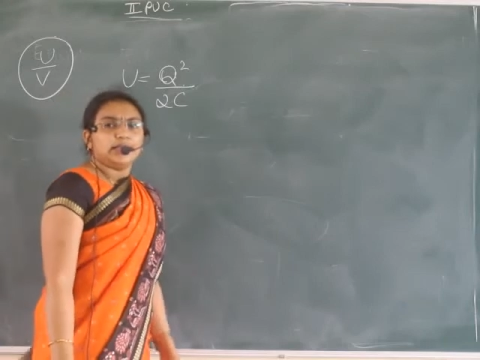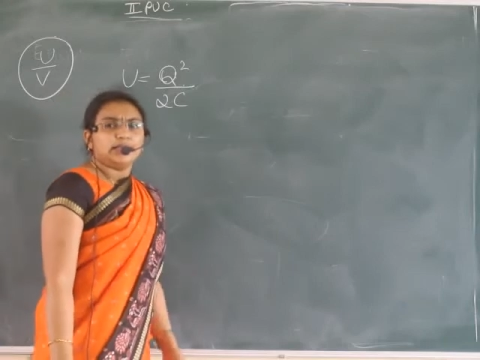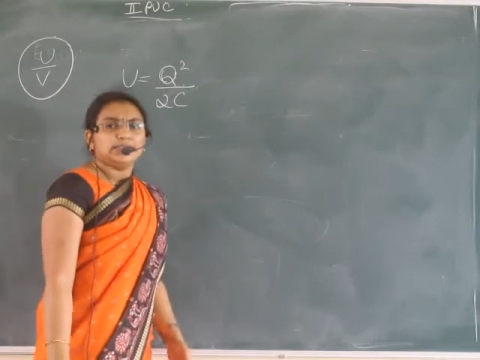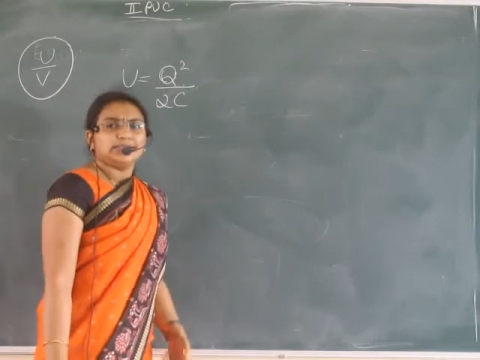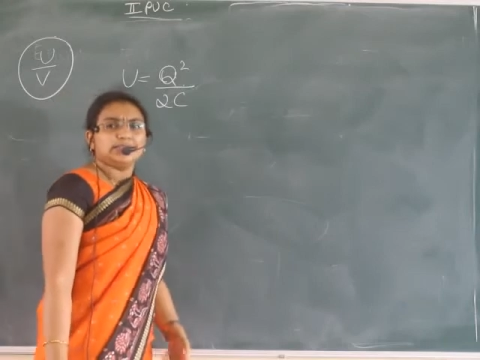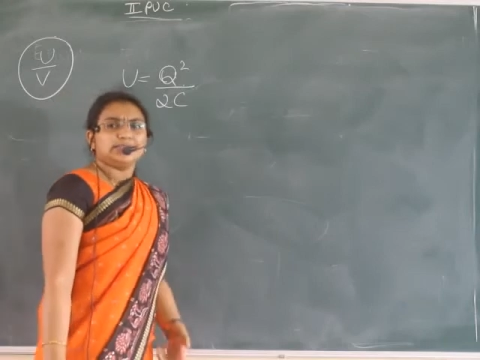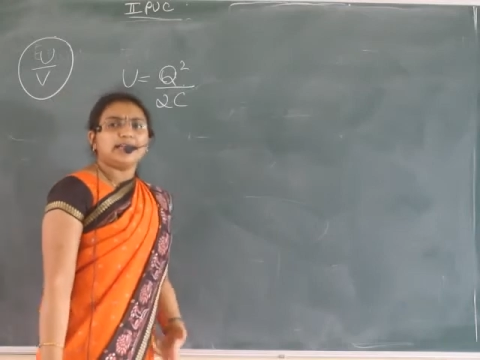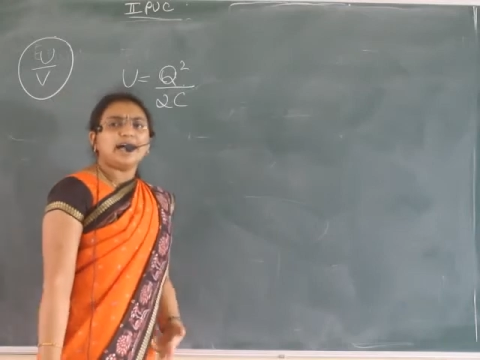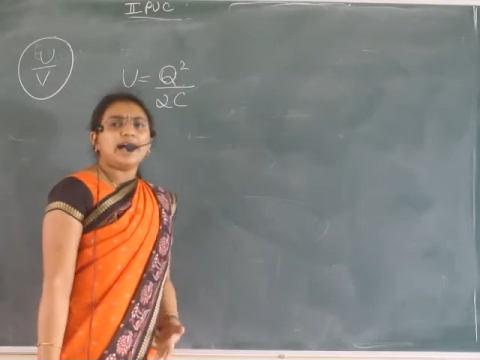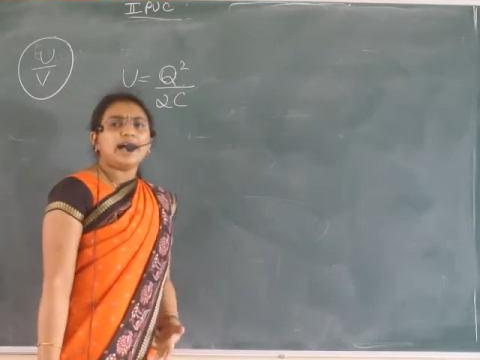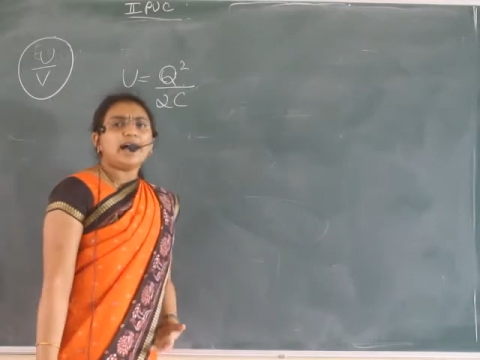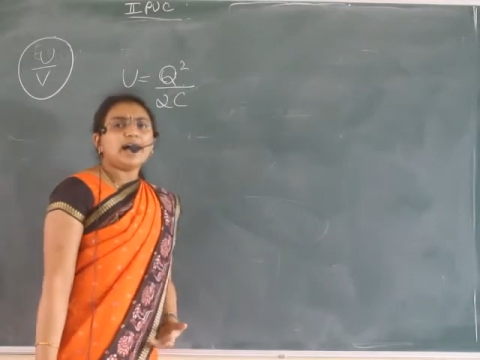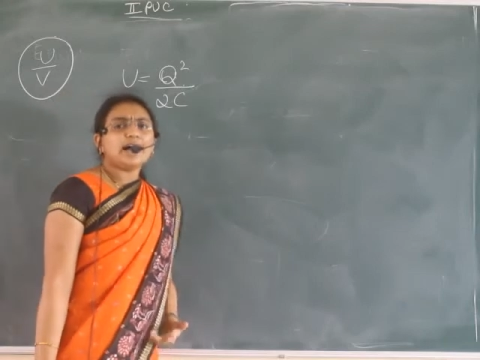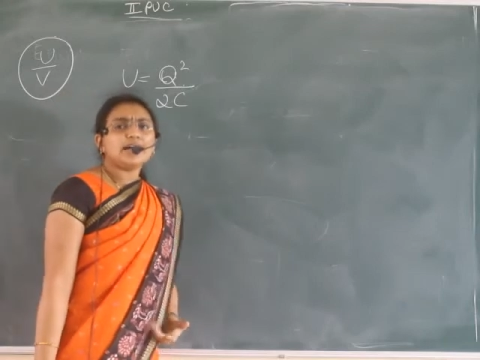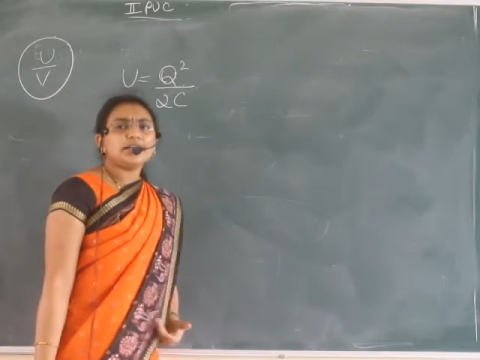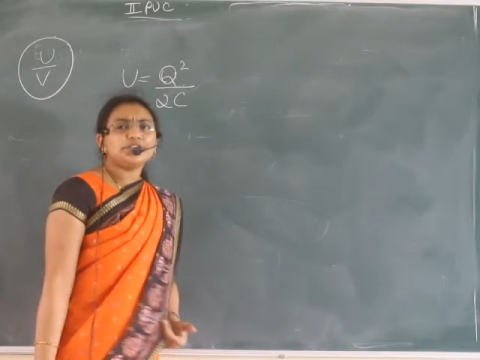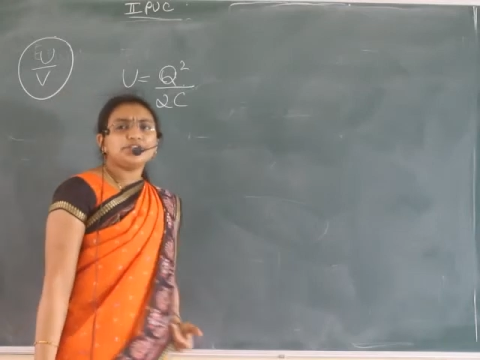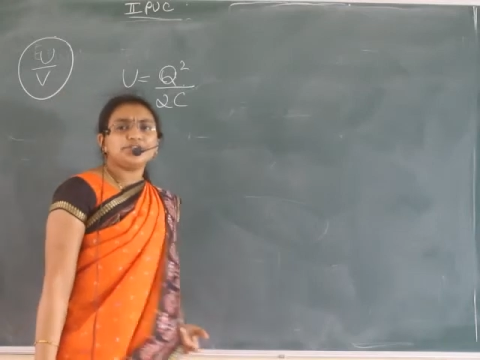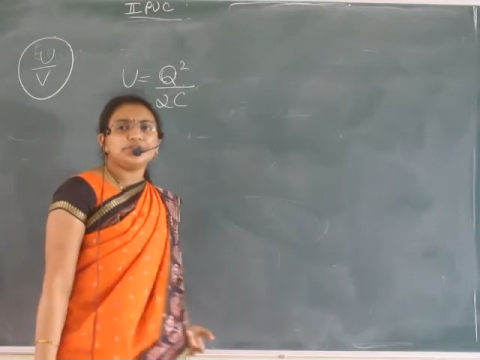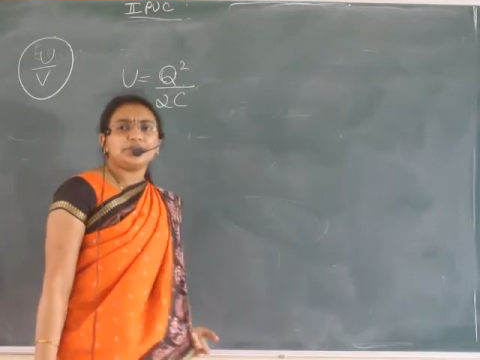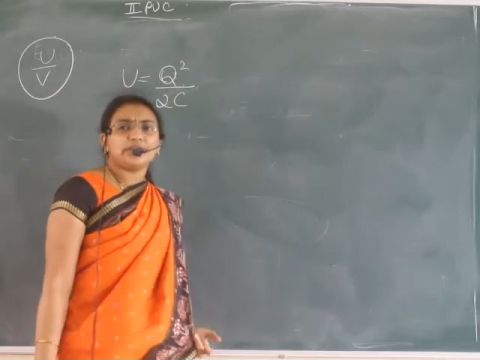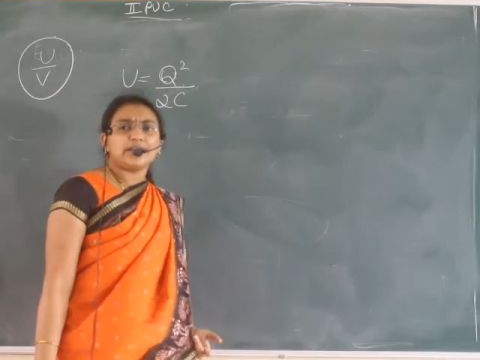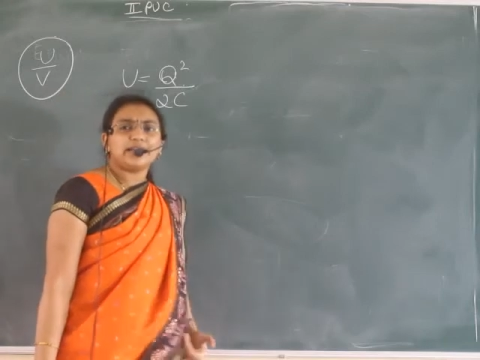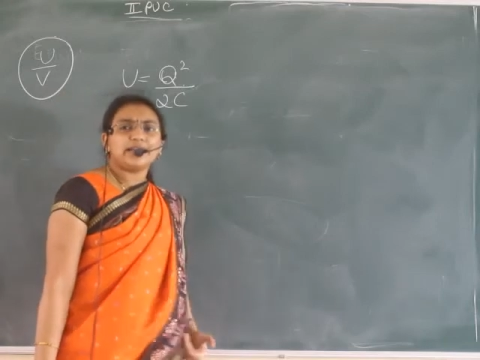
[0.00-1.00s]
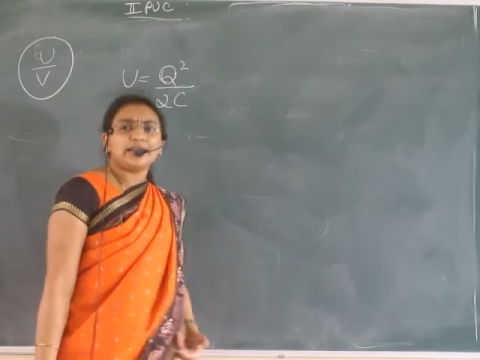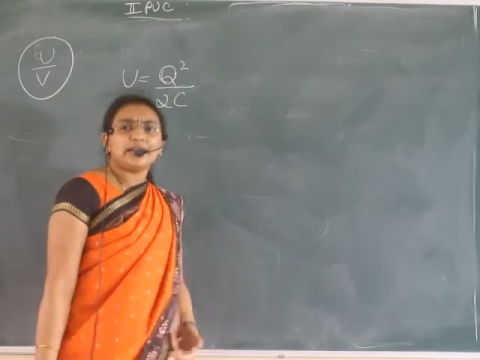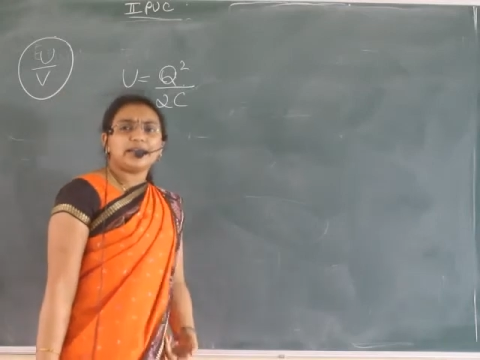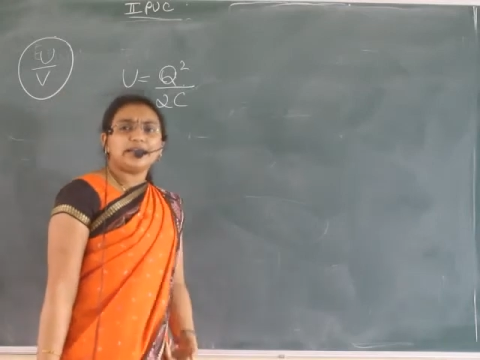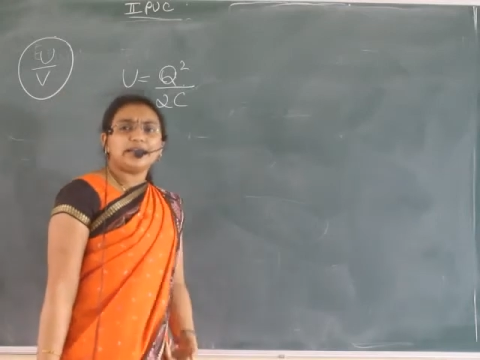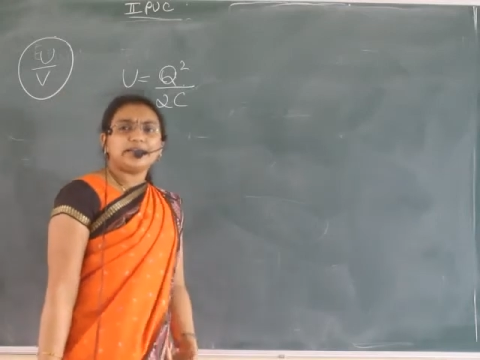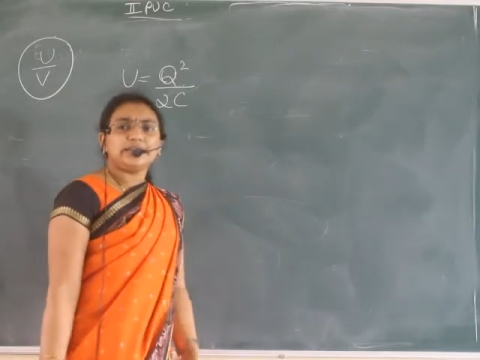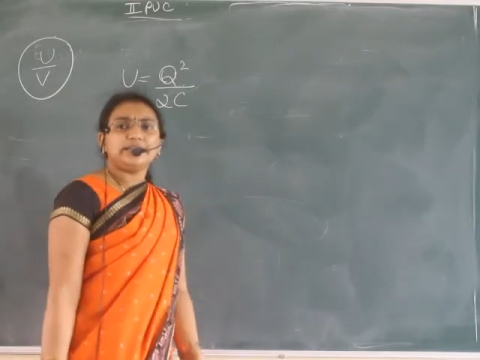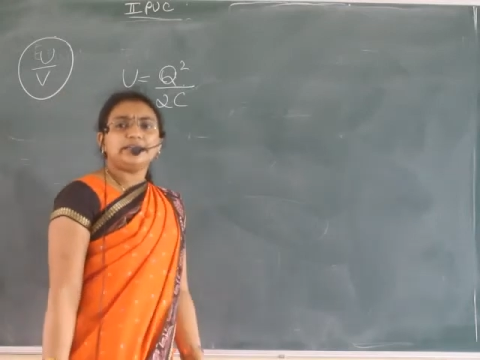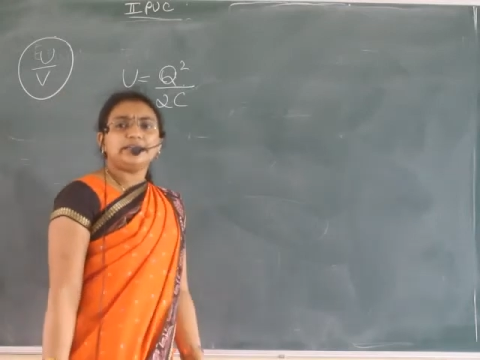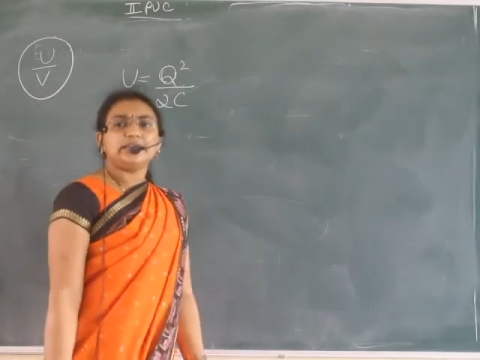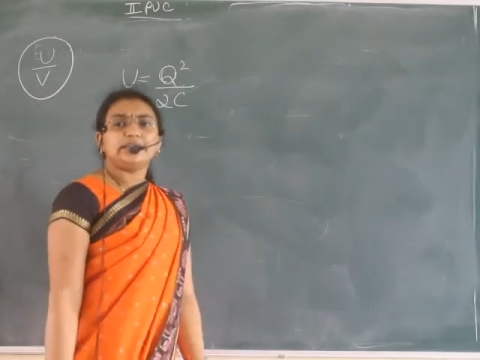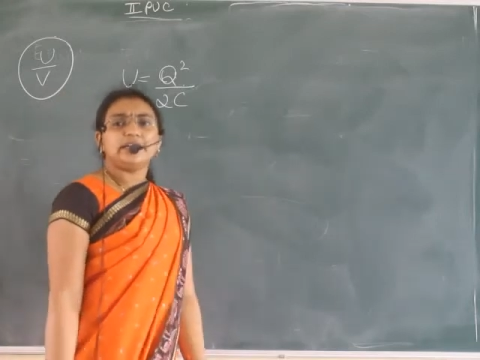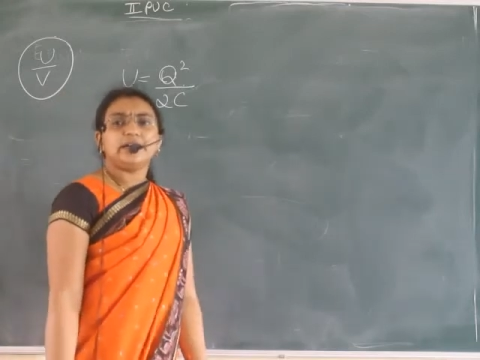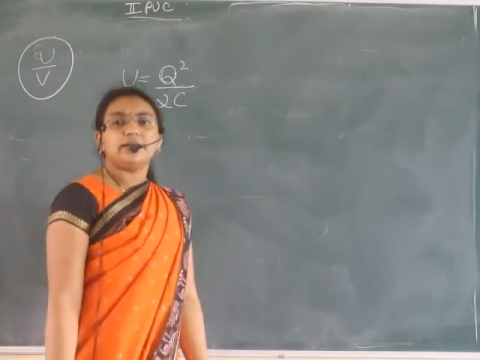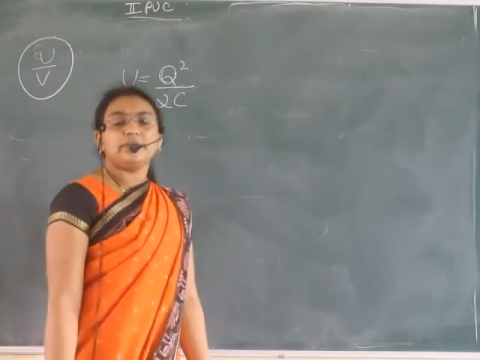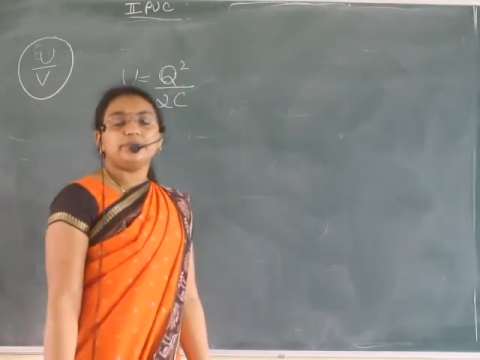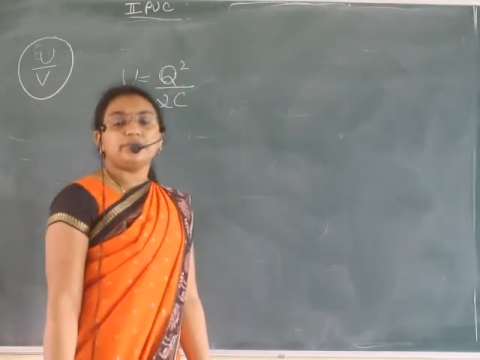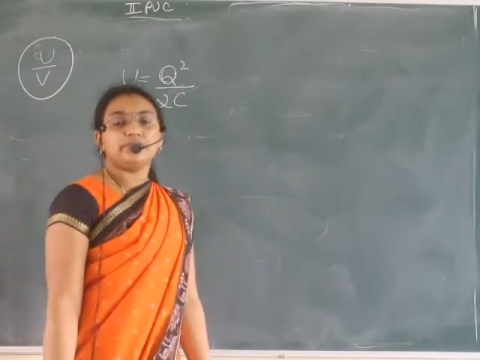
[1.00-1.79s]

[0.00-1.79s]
Charge you can write in terms of